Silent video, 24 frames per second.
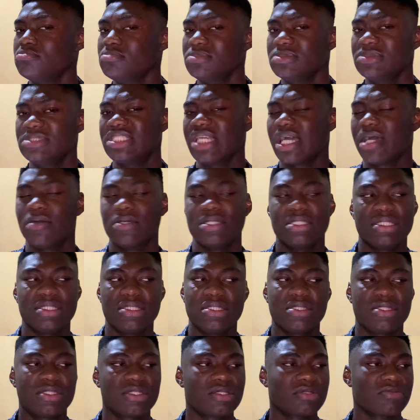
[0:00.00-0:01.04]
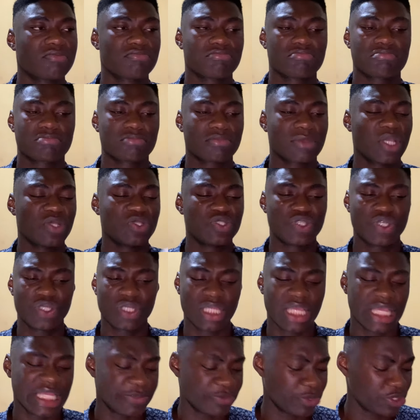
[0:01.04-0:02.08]
That was it. I'll show
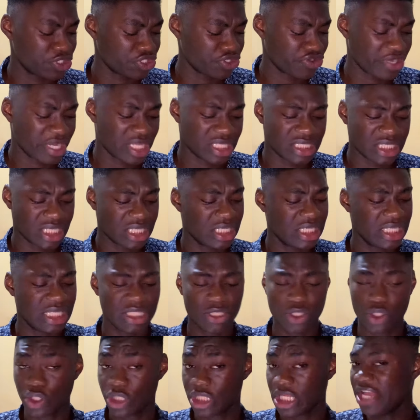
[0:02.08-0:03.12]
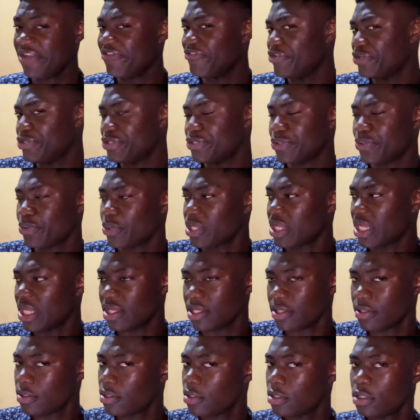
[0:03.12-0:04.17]
you guys moisturizer in another video when
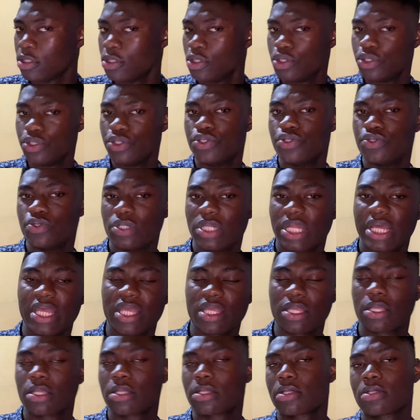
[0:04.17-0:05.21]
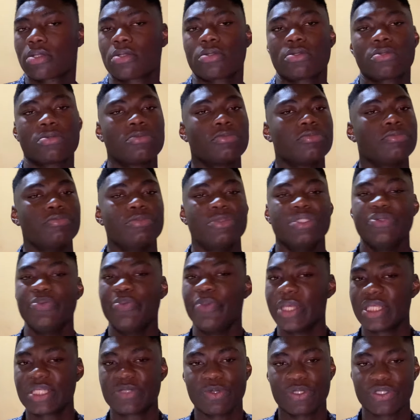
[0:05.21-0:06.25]
I do like the
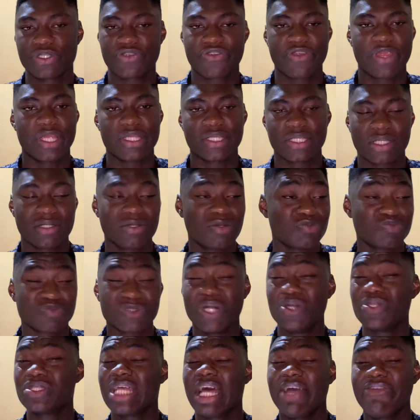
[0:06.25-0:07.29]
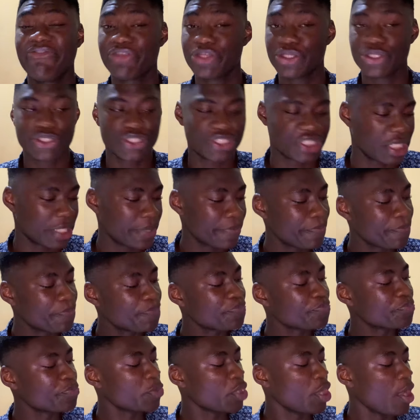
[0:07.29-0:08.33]
best moisturizer on that video, sharp.
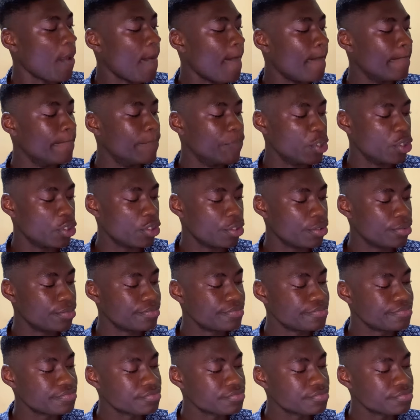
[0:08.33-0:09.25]
But